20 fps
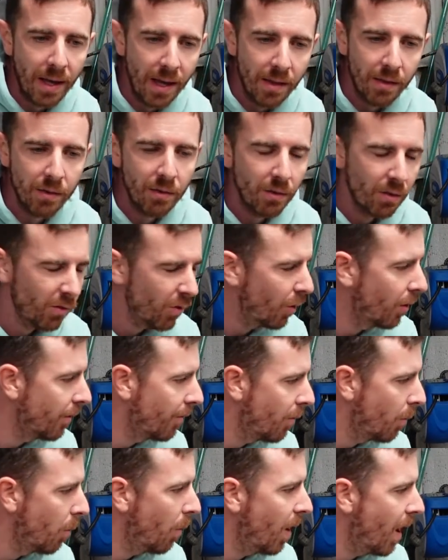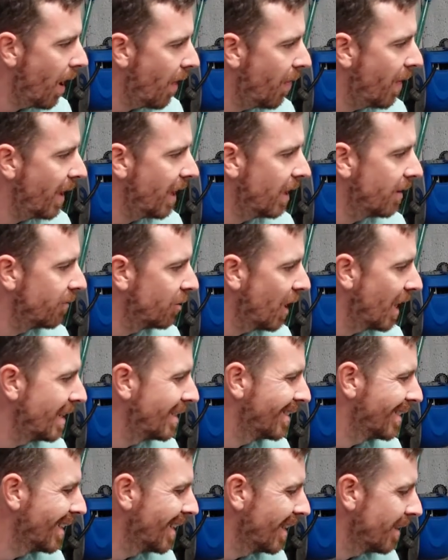and sort of why I'm thinking of
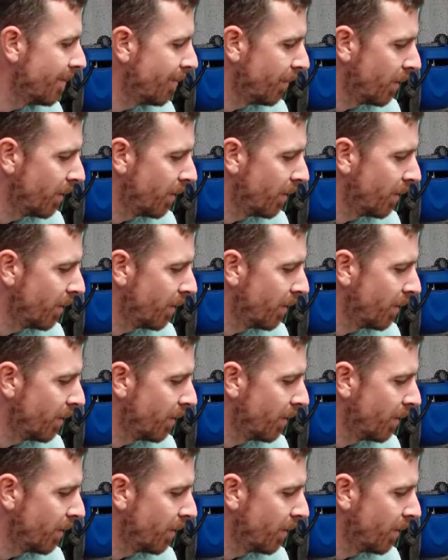changing it.